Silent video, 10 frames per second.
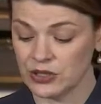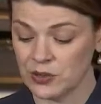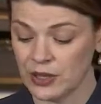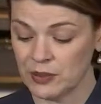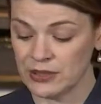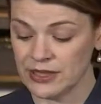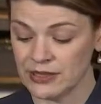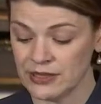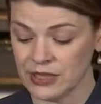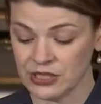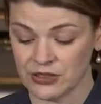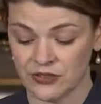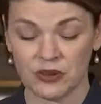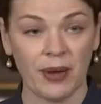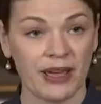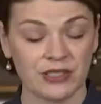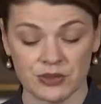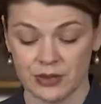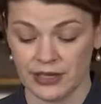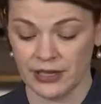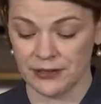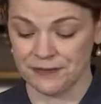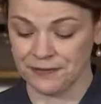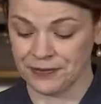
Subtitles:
20% deduction for pass-through income.